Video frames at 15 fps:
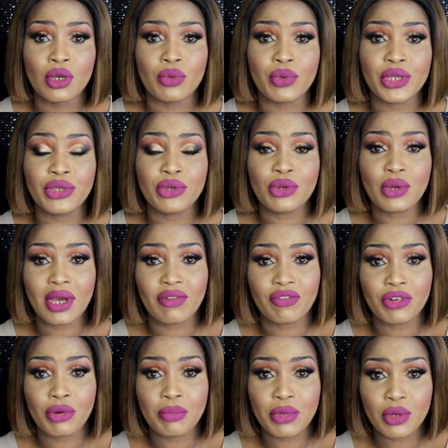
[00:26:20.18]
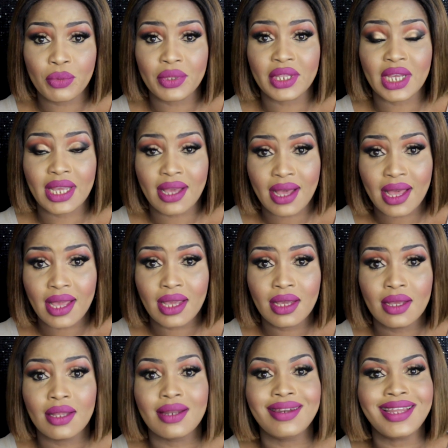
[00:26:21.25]
When you go out for a meal with a guy,
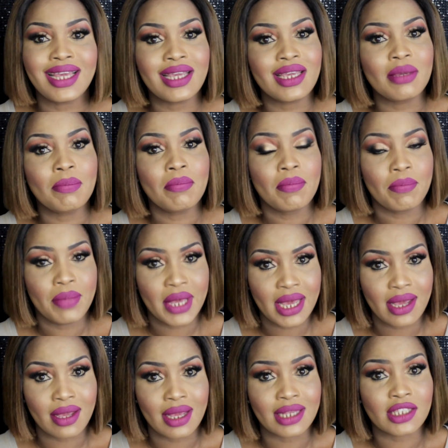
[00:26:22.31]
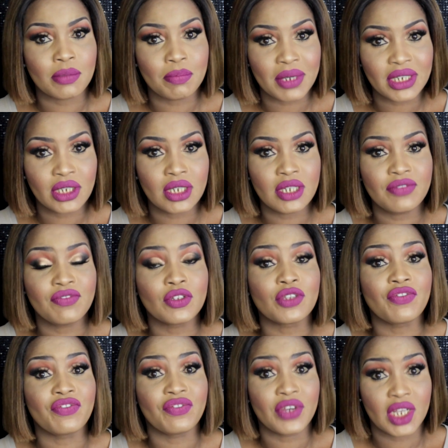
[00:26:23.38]
let him pay, especially for
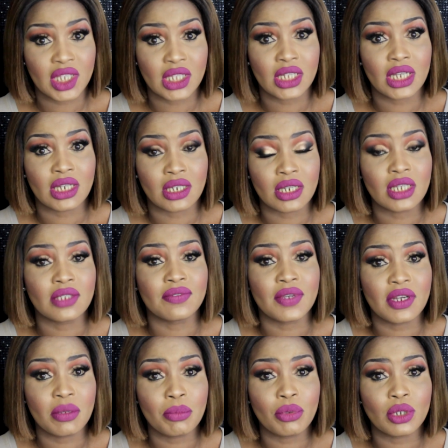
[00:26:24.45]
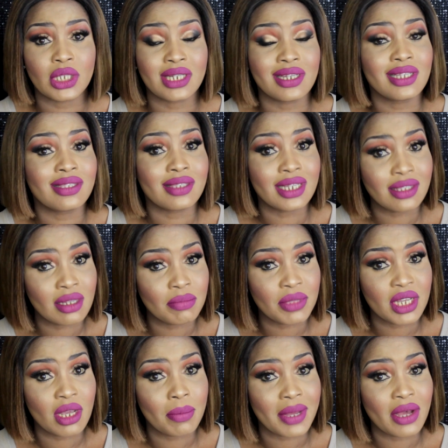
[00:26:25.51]
the first date. It's very important. It says
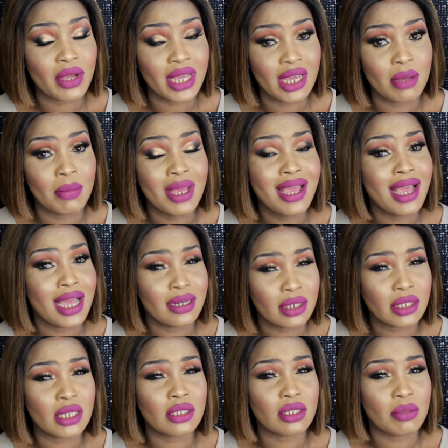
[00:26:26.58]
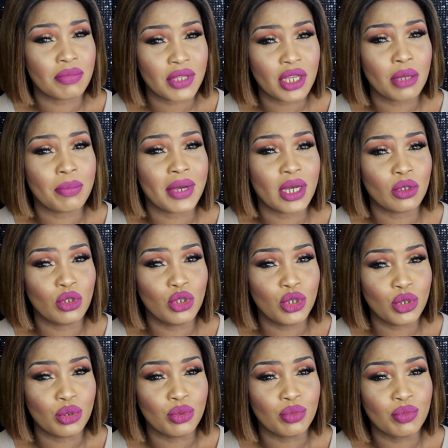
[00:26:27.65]
something about him, and it says something about
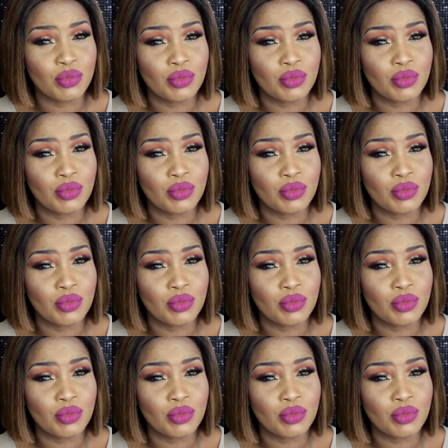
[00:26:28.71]
you.